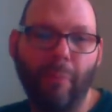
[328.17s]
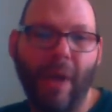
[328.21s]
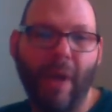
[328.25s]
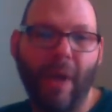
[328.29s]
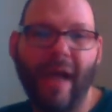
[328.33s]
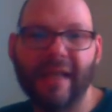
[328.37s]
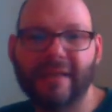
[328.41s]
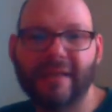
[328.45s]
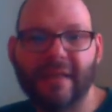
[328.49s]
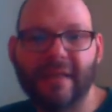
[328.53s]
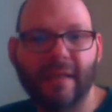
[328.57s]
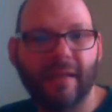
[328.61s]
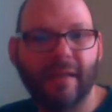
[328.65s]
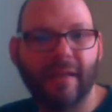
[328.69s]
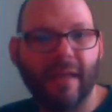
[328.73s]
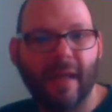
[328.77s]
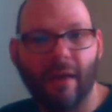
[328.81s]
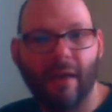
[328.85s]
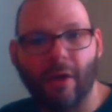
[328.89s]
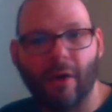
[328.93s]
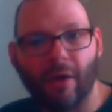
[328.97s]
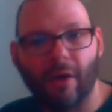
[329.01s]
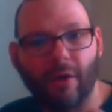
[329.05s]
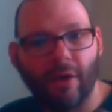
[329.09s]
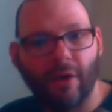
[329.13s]
bikes I
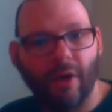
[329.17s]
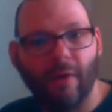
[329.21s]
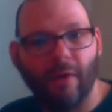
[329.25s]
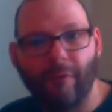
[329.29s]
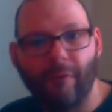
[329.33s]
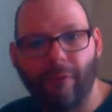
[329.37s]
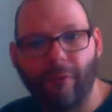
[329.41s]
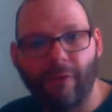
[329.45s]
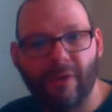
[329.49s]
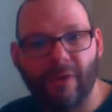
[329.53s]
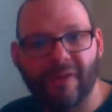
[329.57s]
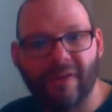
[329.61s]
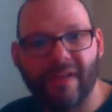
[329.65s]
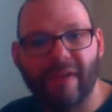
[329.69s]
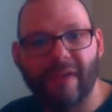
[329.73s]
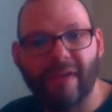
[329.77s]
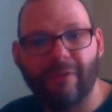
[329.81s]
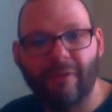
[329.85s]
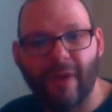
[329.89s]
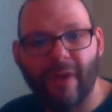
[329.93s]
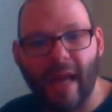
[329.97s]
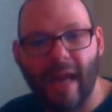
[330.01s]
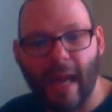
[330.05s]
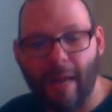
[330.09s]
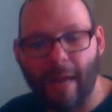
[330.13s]
think are good for
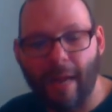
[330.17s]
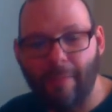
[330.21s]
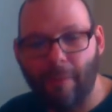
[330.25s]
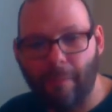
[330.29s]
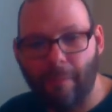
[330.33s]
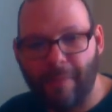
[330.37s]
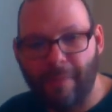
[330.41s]
different able